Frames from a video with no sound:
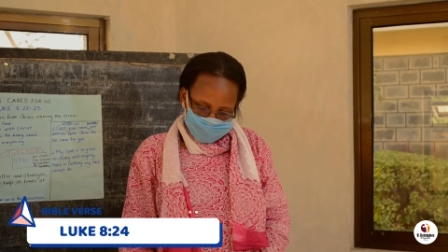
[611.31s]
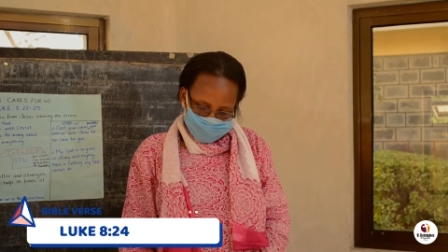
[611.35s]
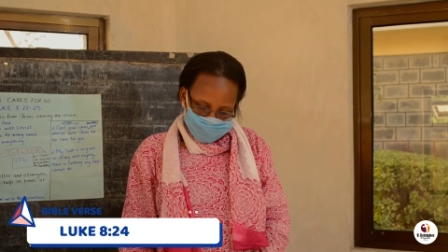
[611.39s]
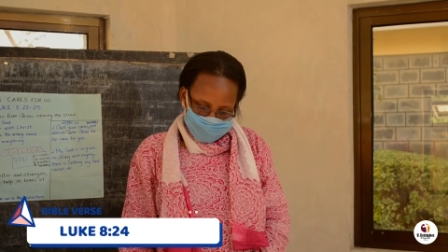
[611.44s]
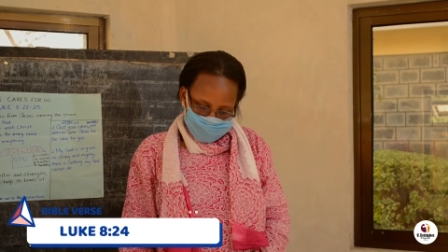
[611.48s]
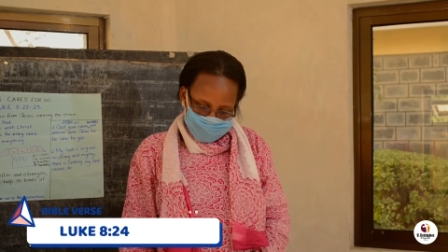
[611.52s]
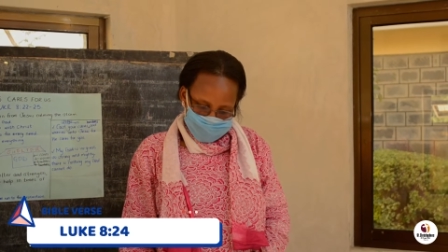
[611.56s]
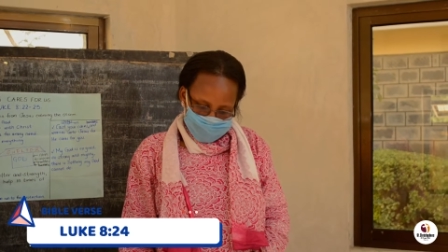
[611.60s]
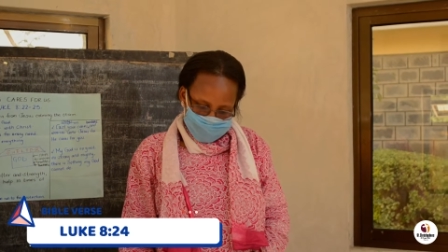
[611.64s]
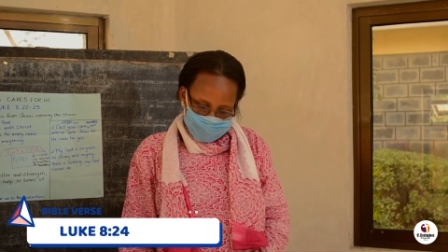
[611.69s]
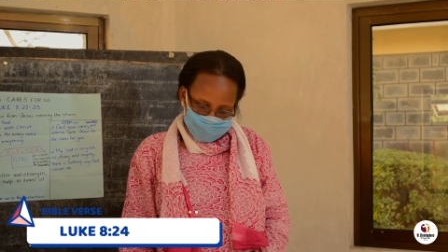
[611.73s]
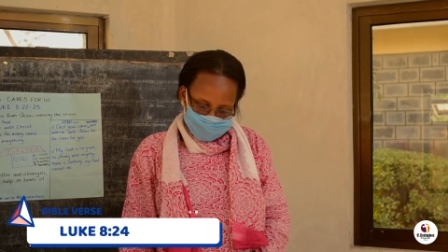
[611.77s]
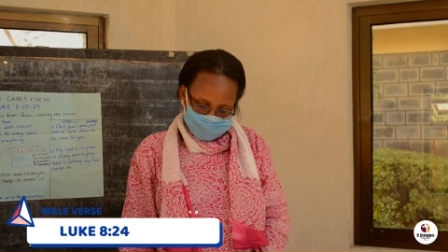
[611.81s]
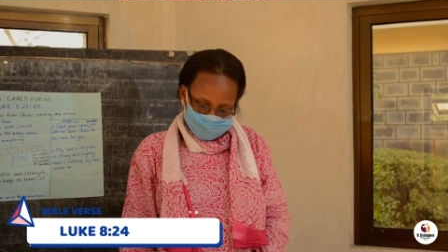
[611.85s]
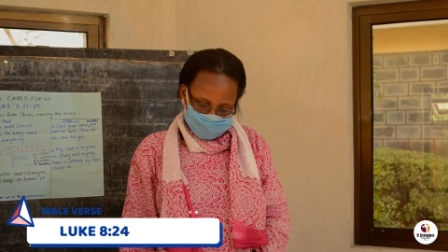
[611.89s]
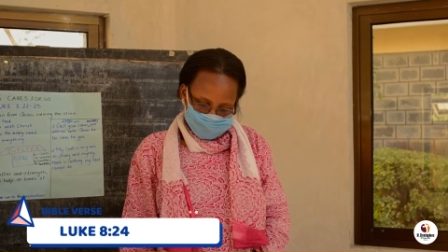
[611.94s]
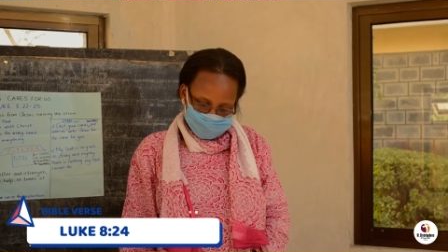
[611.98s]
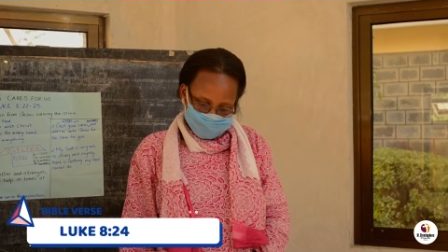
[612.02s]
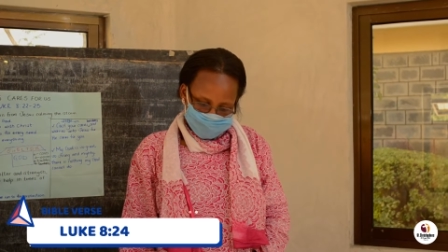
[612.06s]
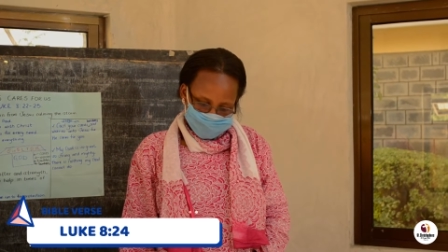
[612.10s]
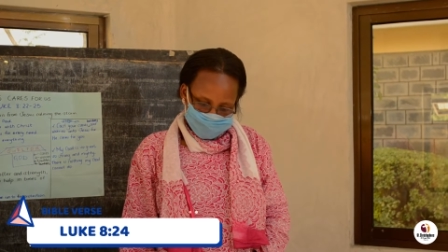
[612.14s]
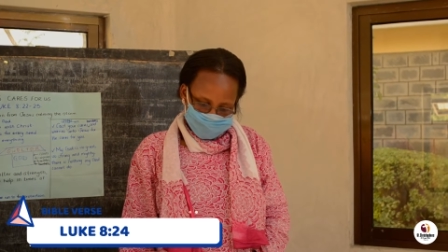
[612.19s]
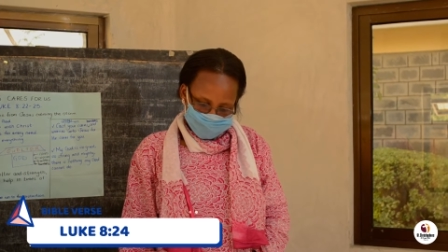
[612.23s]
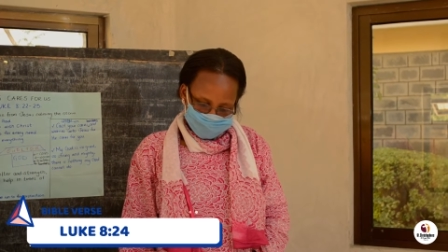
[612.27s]
Where
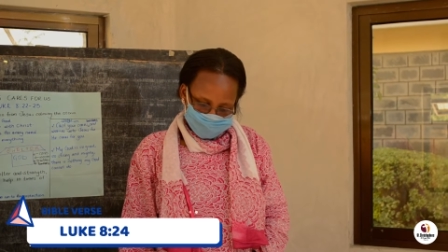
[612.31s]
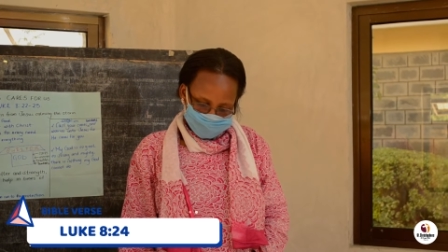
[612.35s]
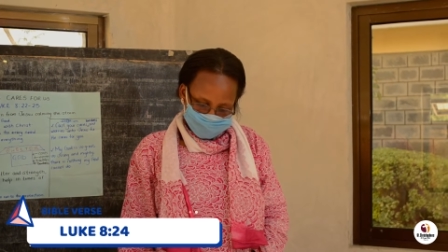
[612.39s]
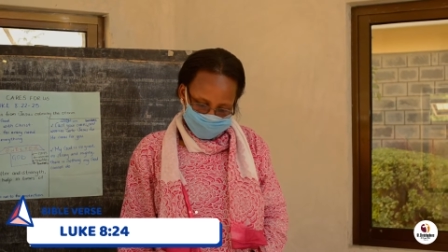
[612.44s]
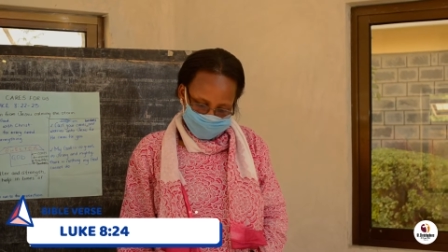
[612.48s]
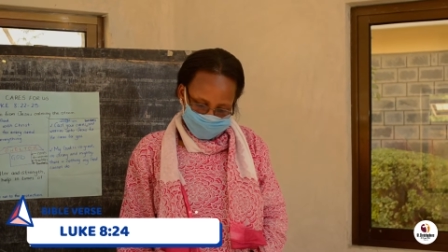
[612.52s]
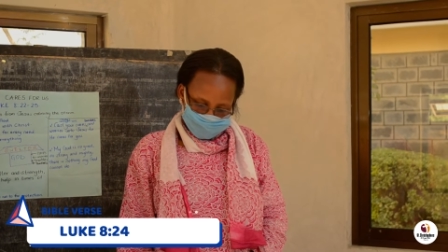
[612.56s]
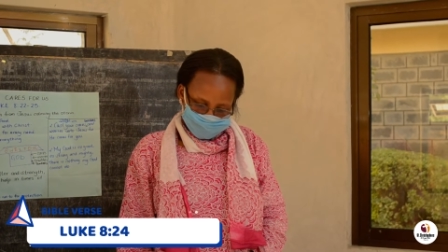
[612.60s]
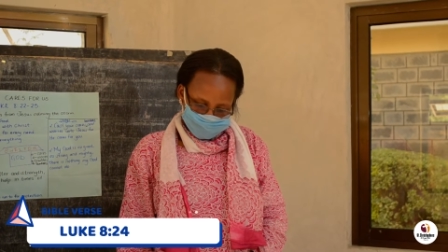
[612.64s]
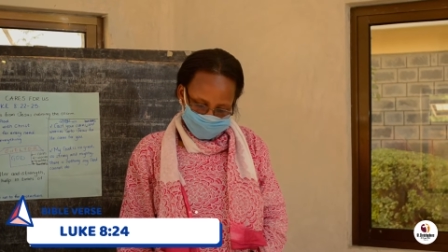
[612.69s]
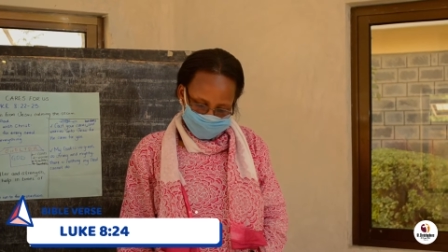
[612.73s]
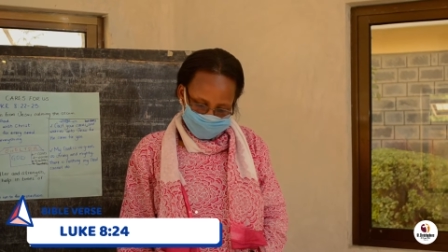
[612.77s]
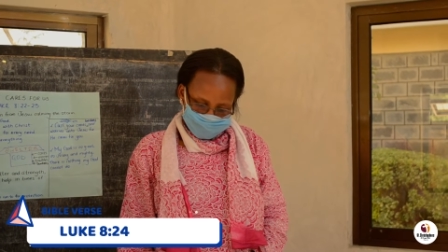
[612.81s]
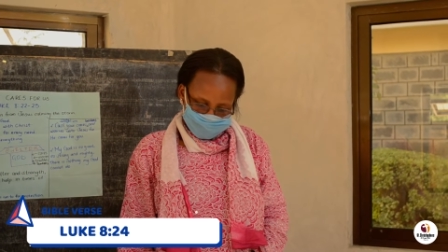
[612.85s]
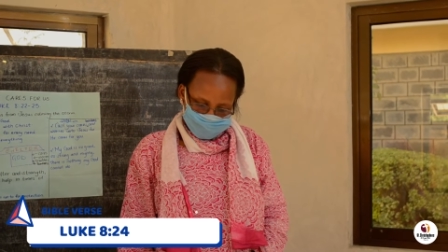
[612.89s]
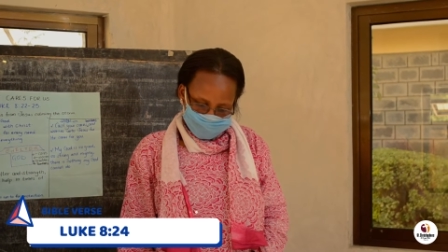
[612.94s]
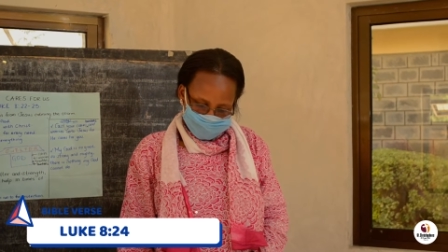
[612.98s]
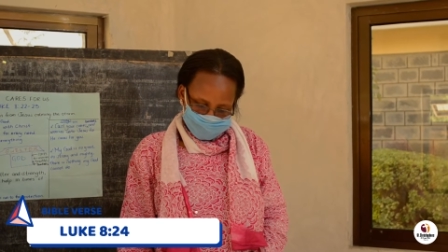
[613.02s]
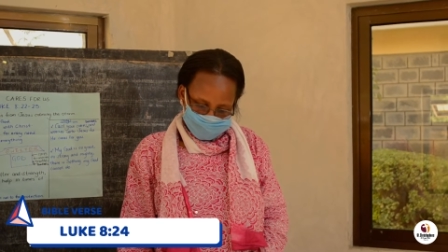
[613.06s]
is your faith?